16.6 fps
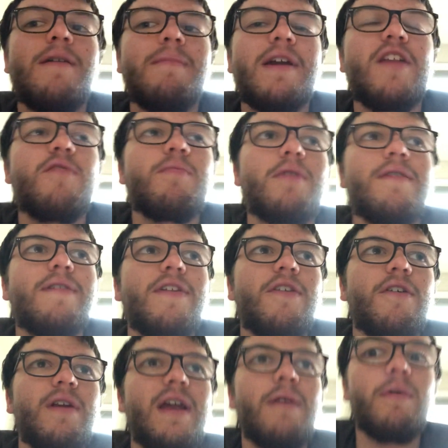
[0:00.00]
my Inspiron
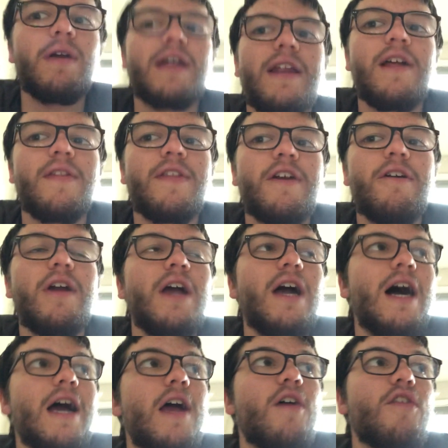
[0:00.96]
530. I ran it on there.
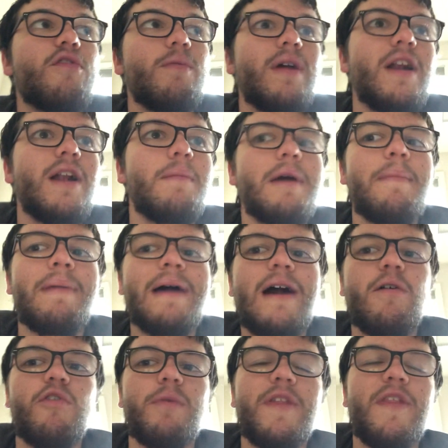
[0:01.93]
I also ran it on my
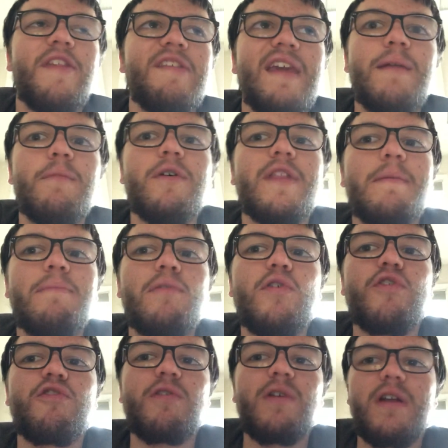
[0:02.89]
PowerTrack, the same one that
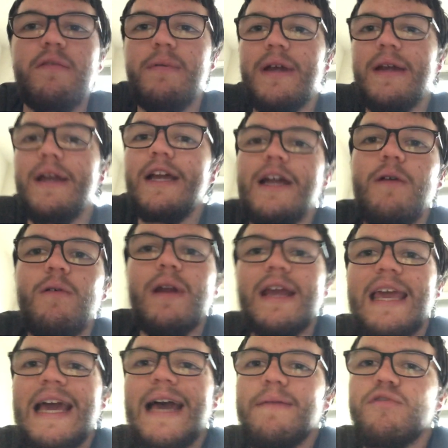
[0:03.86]
blue screens when I
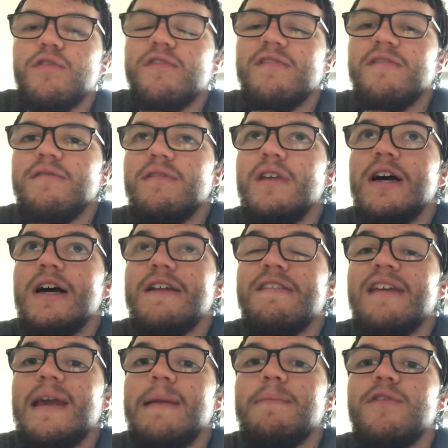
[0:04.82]
capture
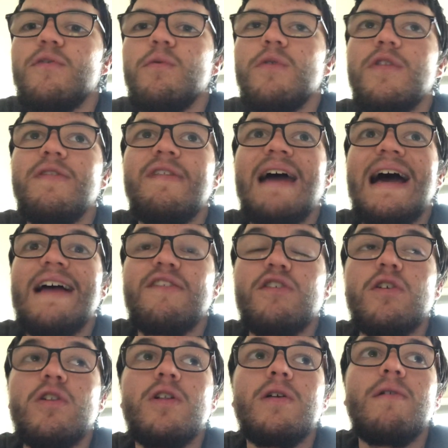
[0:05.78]
tapes with
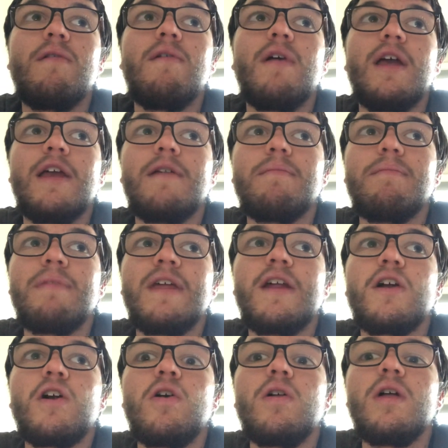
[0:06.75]
Dazzle,
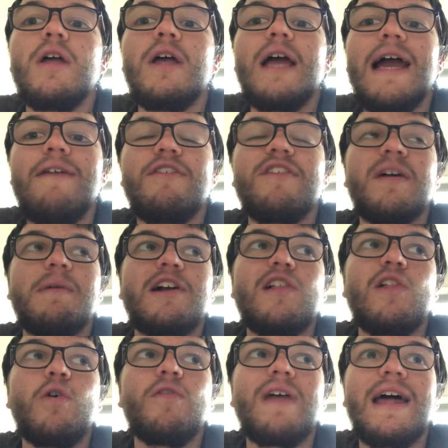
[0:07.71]
Pinnacle. Every time I
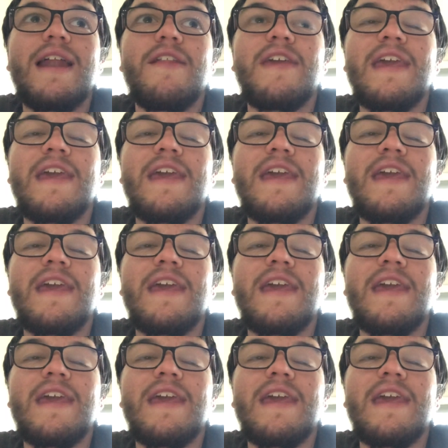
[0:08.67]
close out of the